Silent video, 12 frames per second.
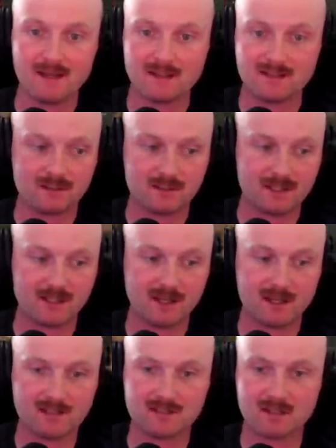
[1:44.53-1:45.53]
So they
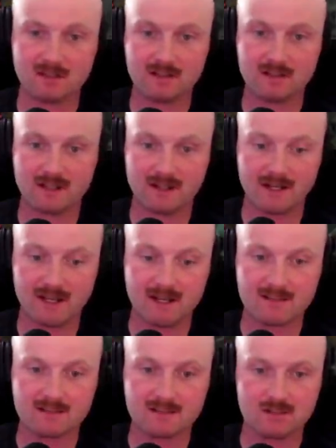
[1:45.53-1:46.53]
lost all of their
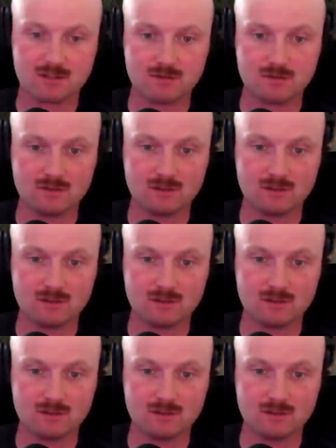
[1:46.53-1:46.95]
guys to